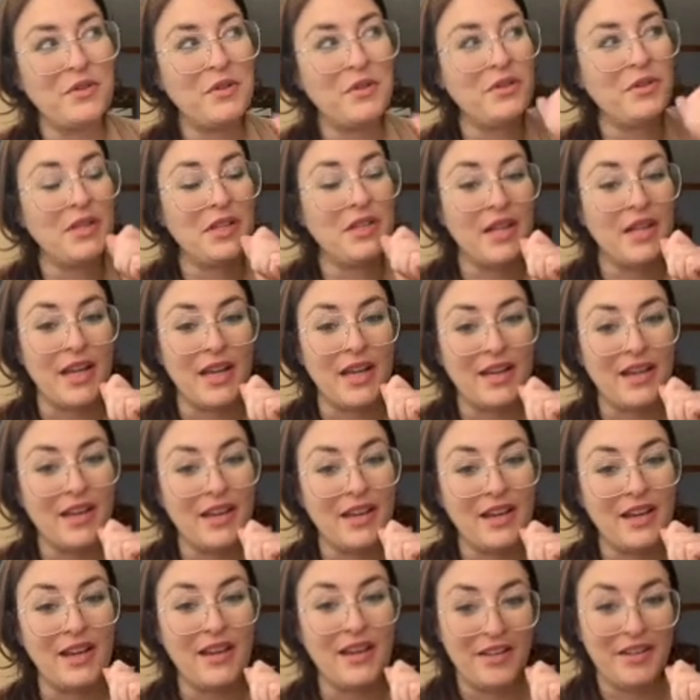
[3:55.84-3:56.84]
in like
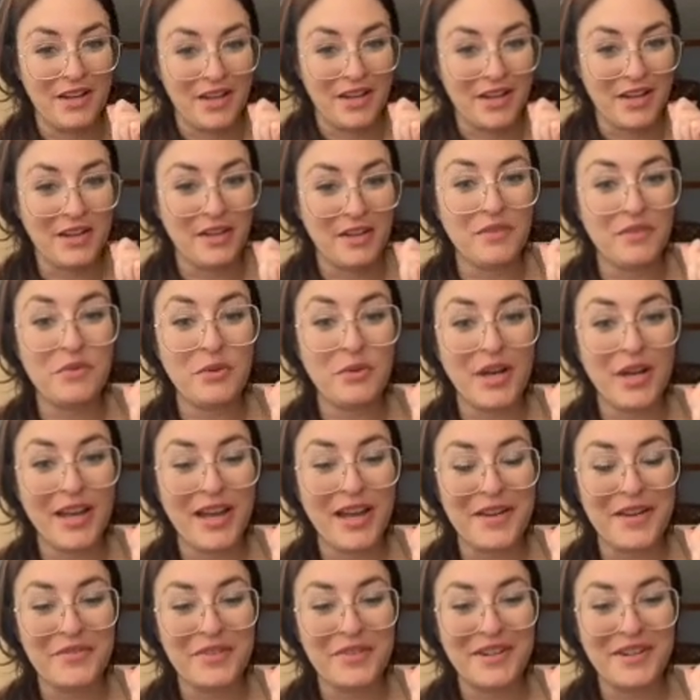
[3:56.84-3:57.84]
a negative way
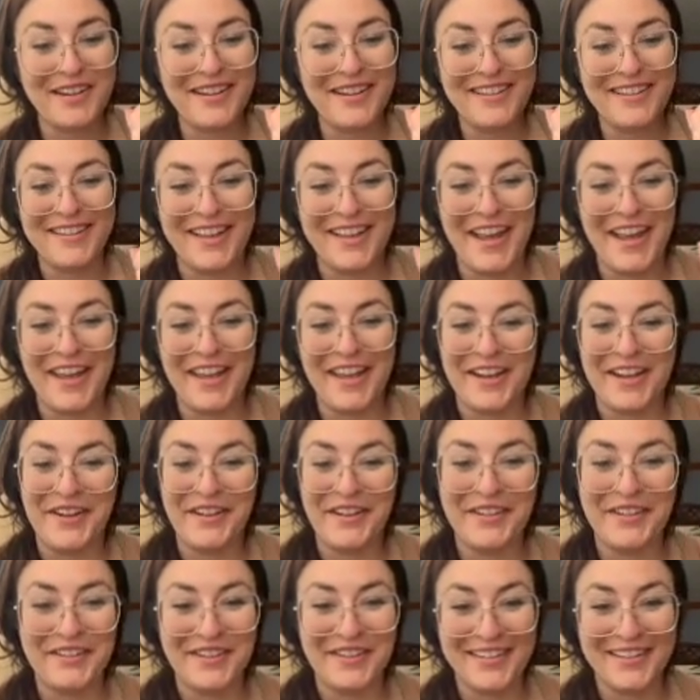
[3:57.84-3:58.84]
ever?
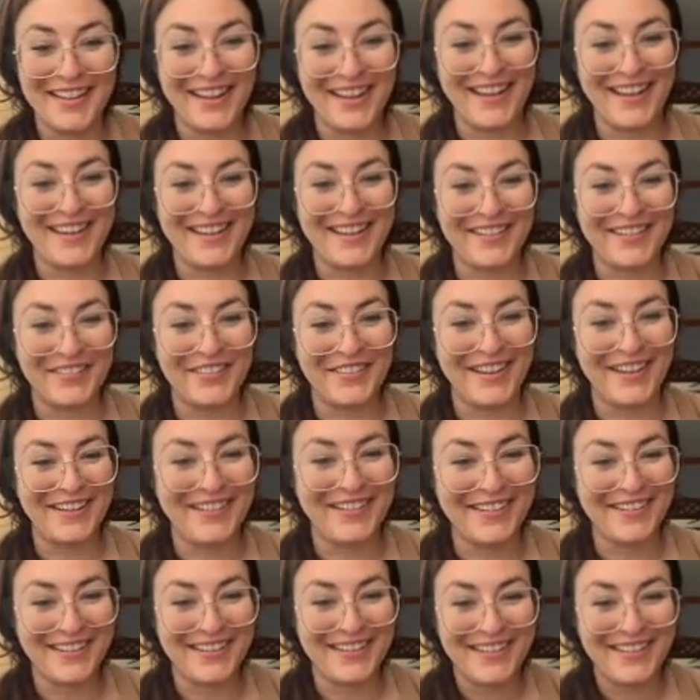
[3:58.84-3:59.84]
Like were
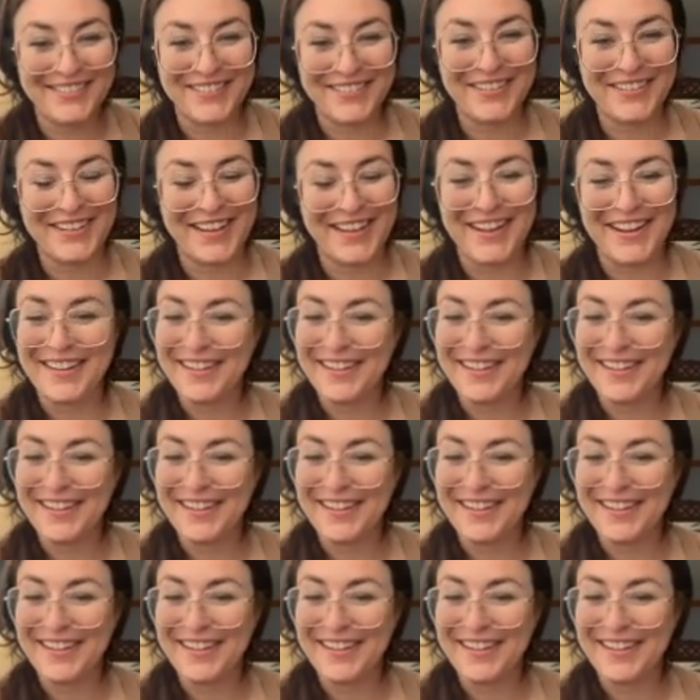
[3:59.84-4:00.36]
you were like